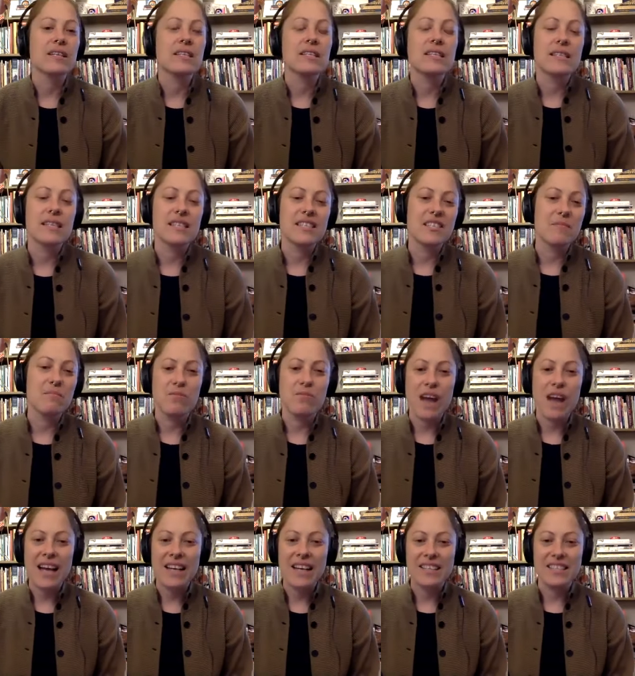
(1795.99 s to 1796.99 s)
consistent
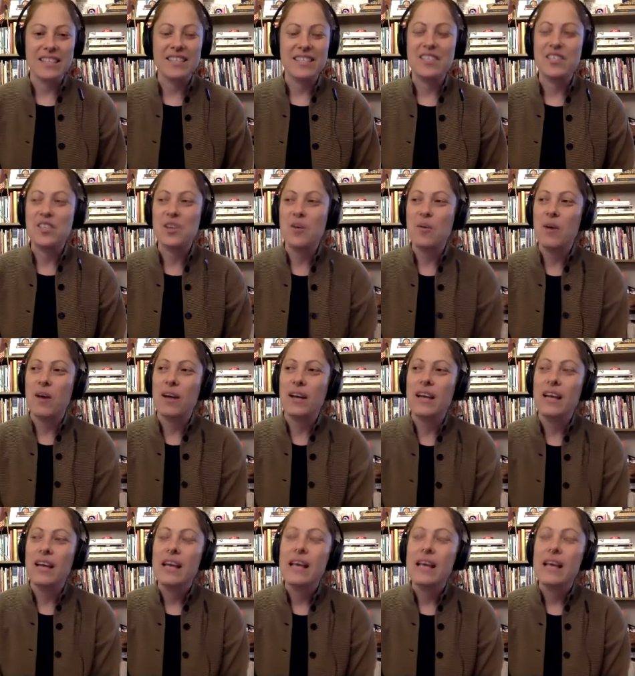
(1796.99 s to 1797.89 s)
practice and so on.